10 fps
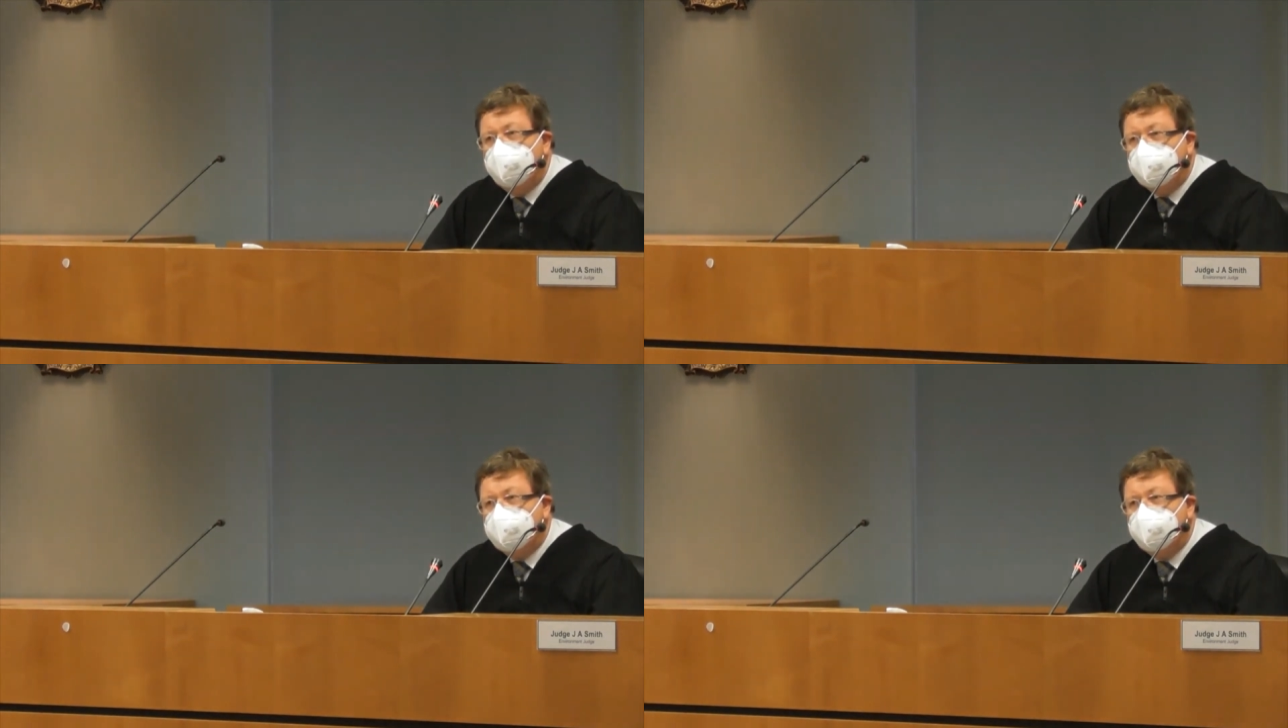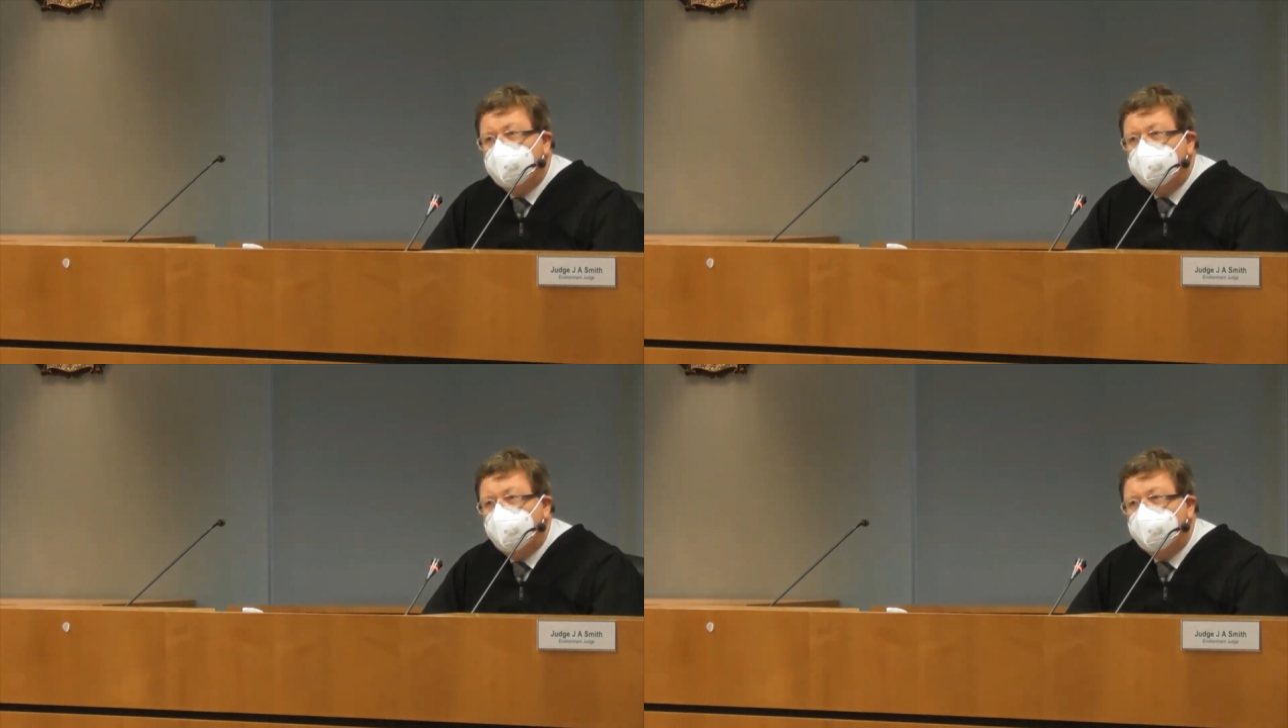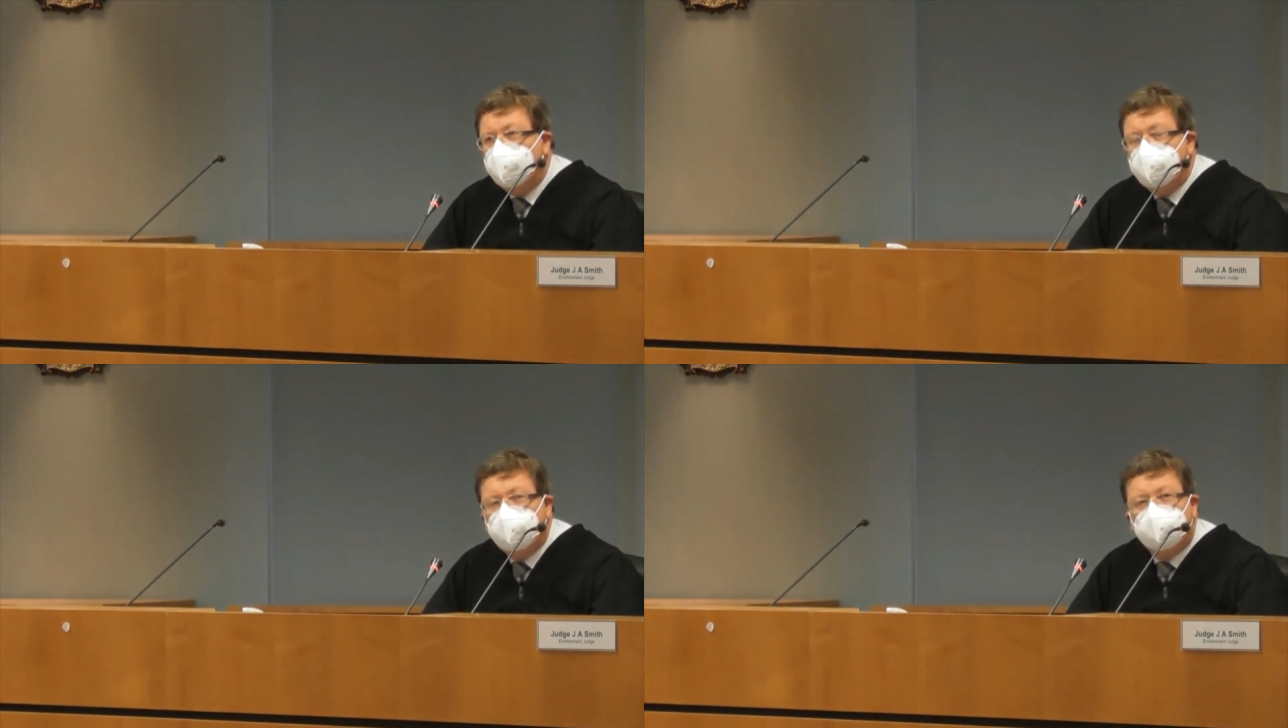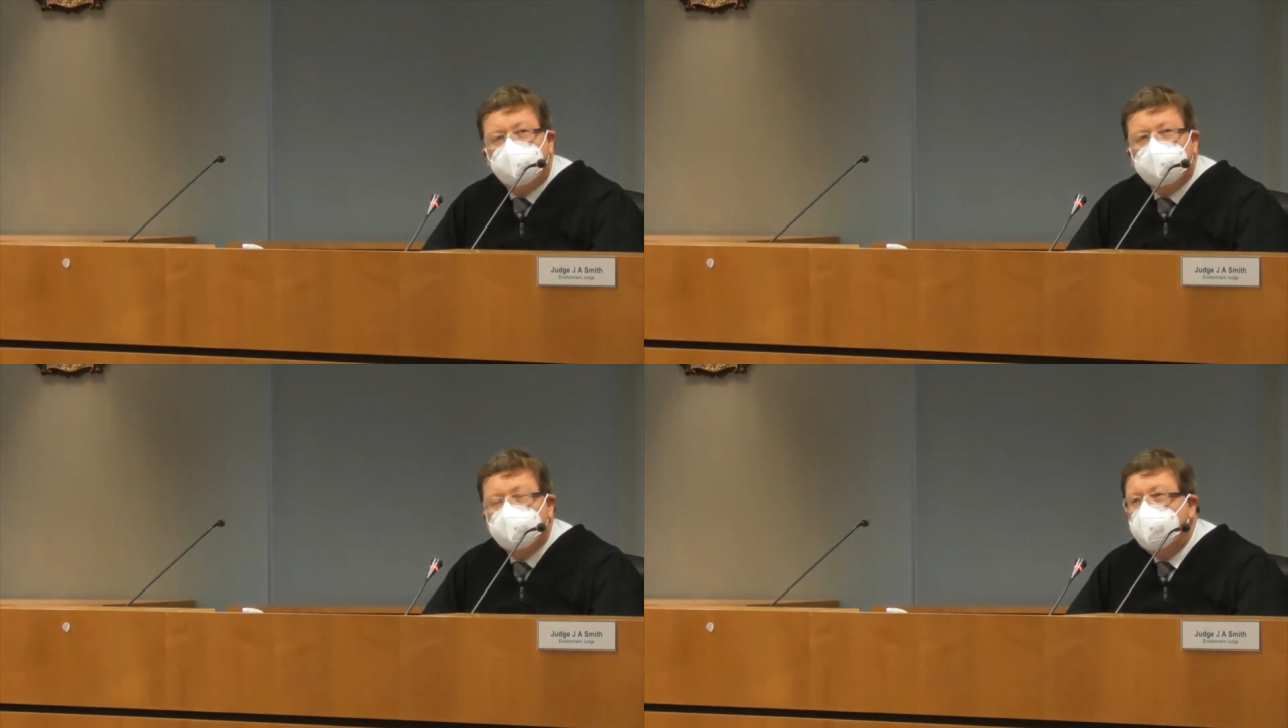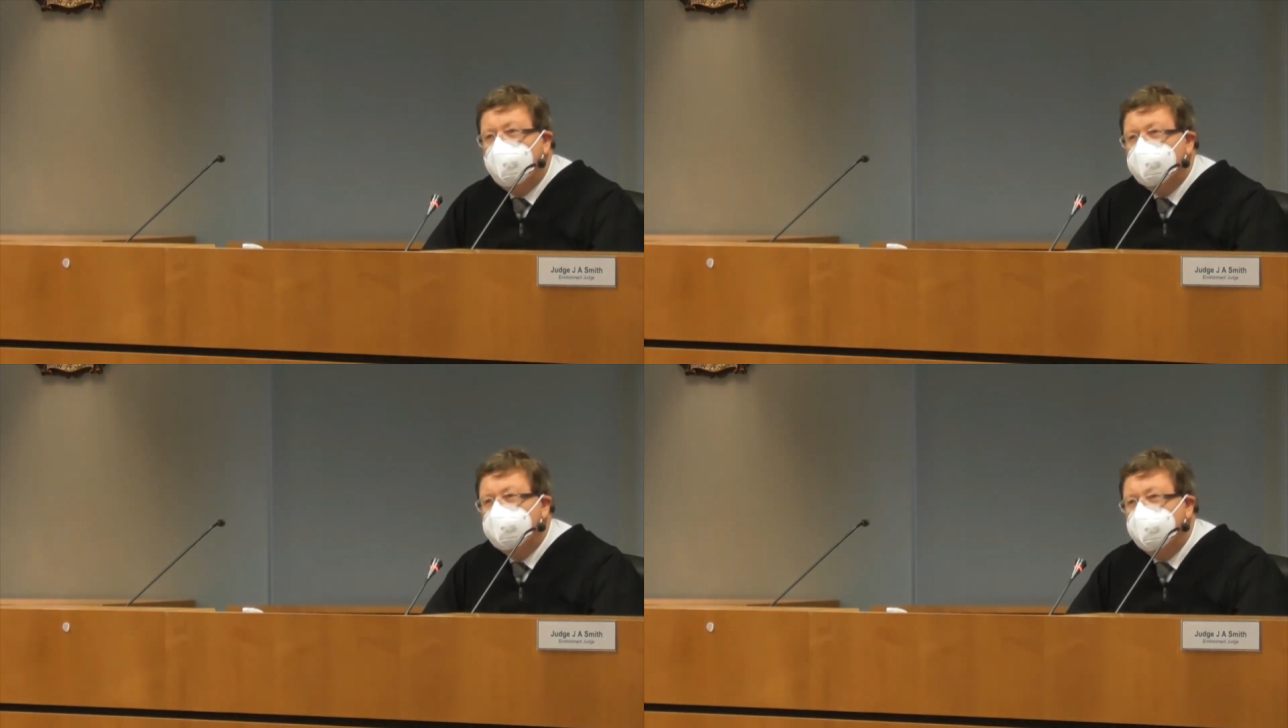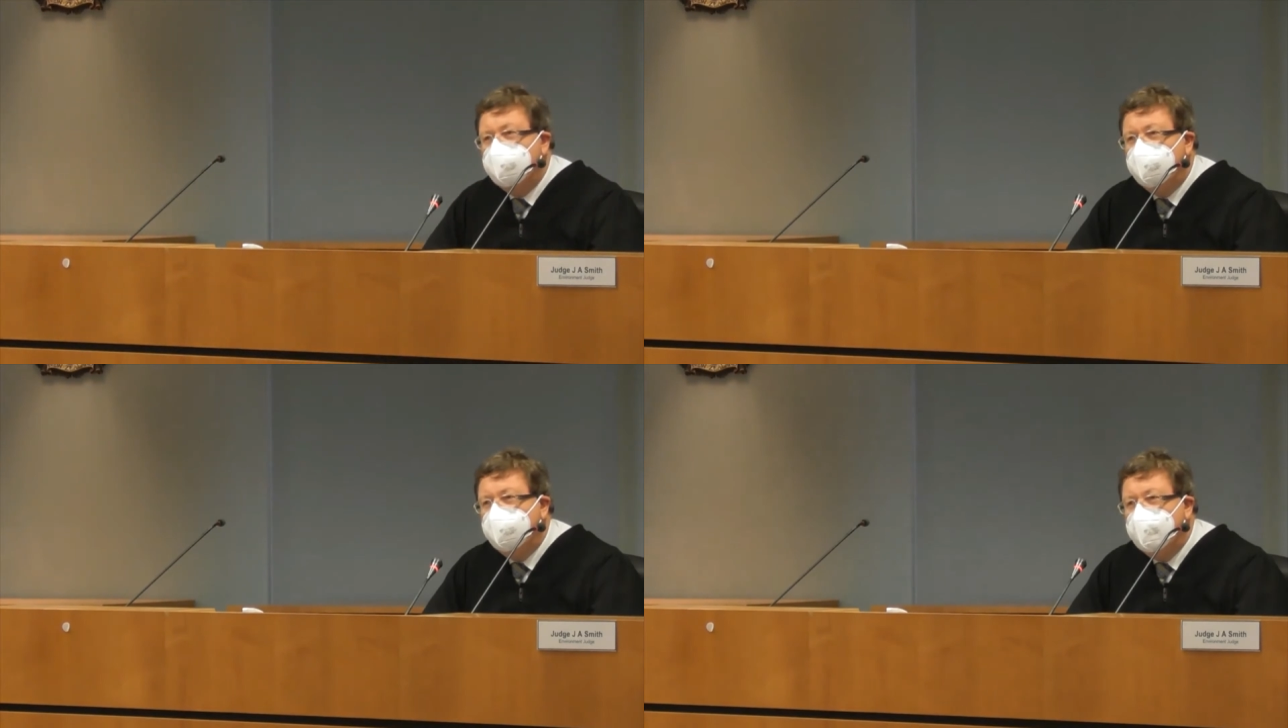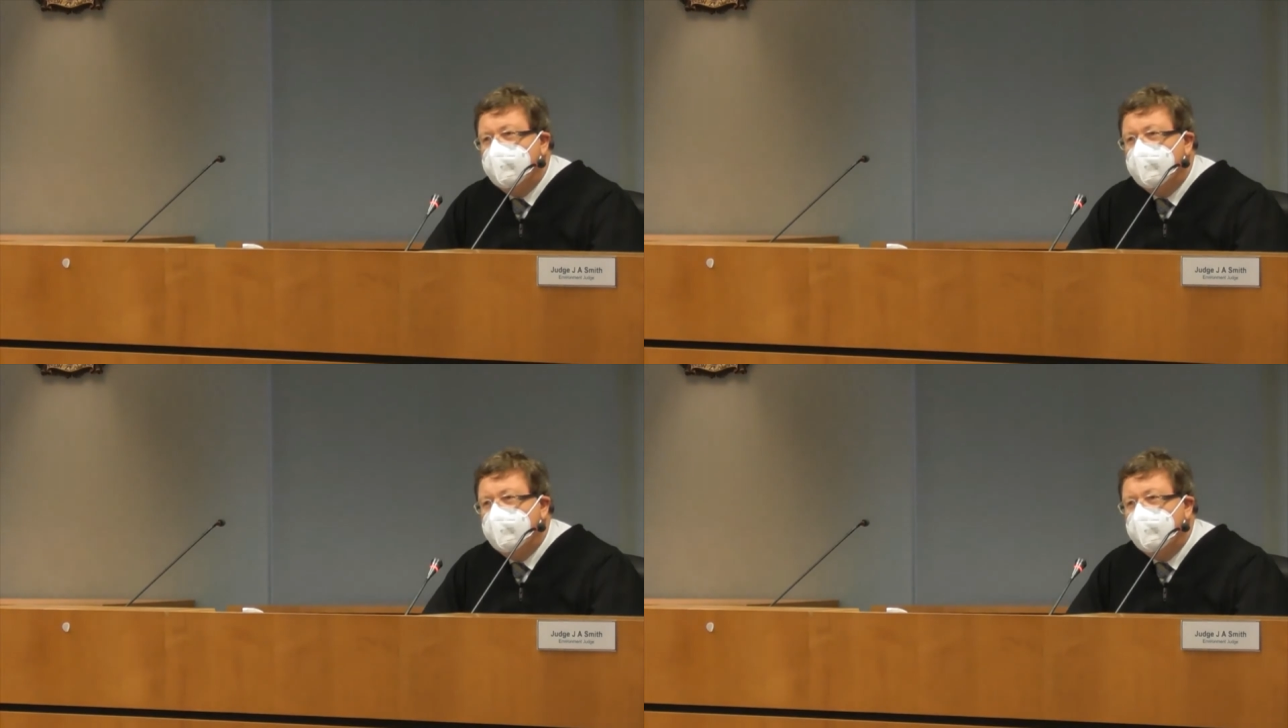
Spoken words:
but surely not from the supplier's point of view.